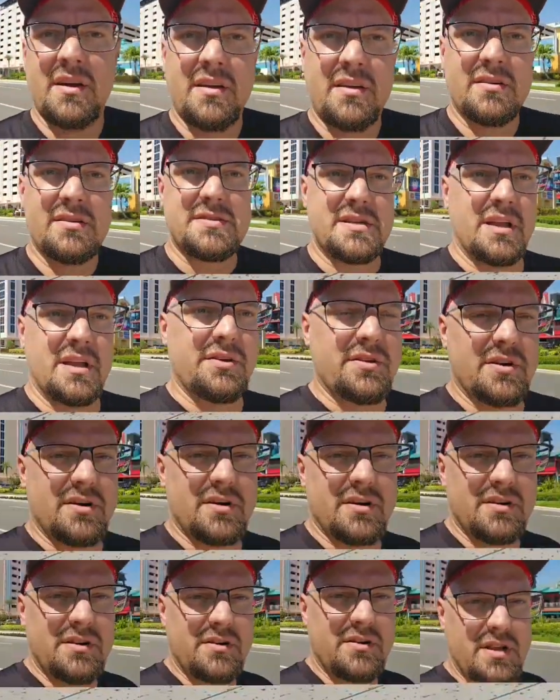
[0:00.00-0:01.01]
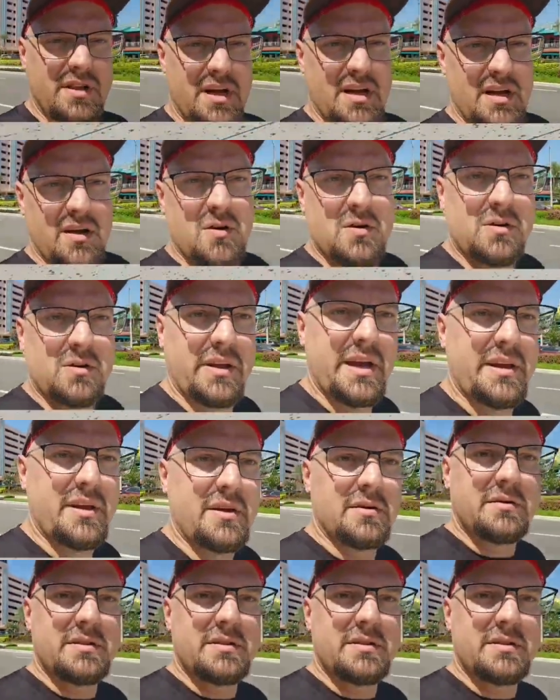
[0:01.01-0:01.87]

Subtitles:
There's another little Orlando